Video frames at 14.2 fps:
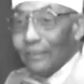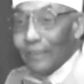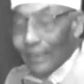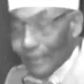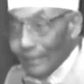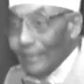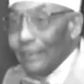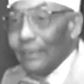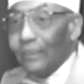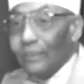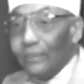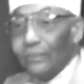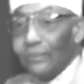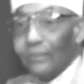And it
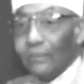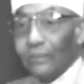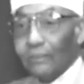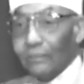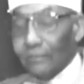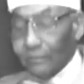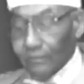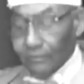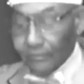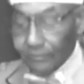is. Yes, sir.